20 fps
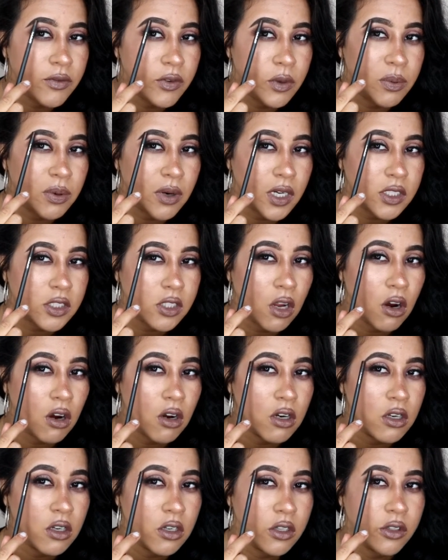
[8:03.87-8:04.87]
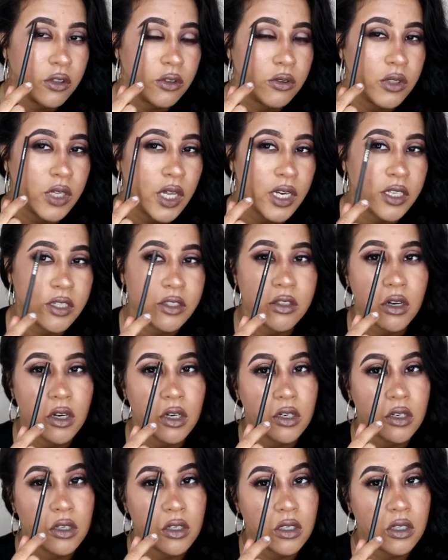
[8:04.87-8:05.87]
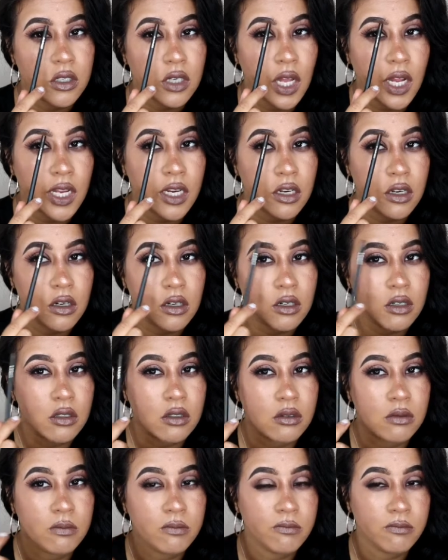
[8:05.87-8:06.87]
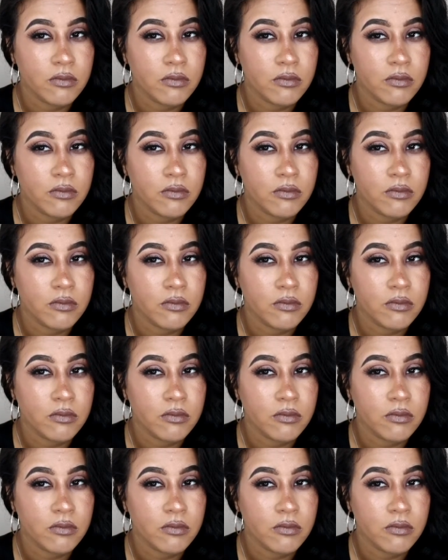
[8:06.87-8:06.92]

if you press harder, you'll get a darker or lighter.